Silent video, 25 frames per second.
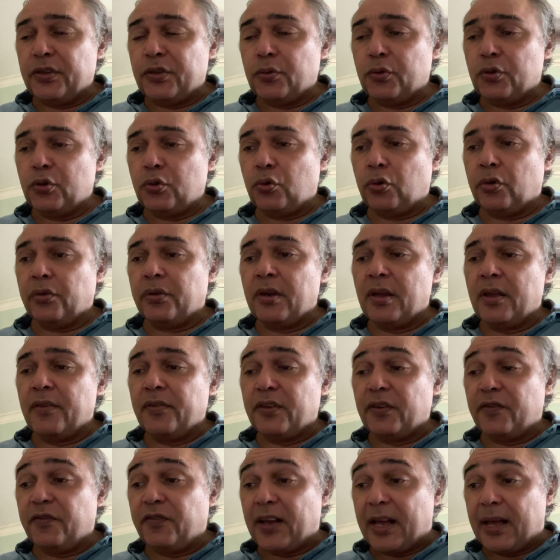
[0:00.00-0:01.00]
It was called
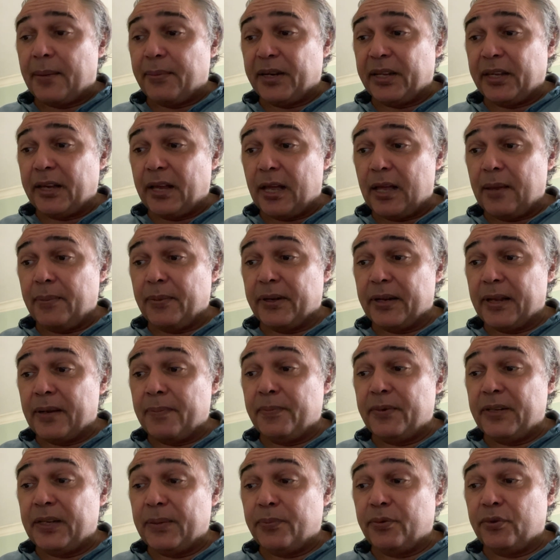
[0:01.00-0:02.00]
the vomit comet, and
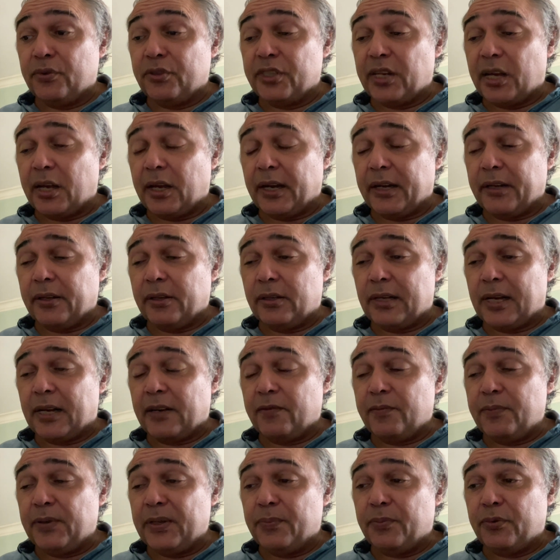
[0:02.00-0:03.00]
people died. A lot of
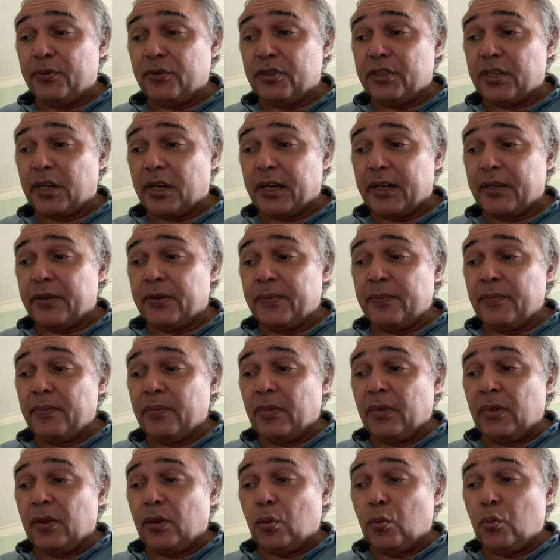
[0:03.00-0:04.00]
people died
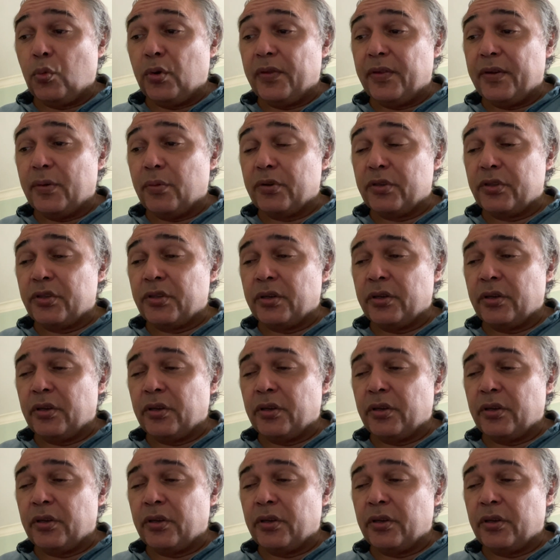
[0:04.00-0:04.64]
when there was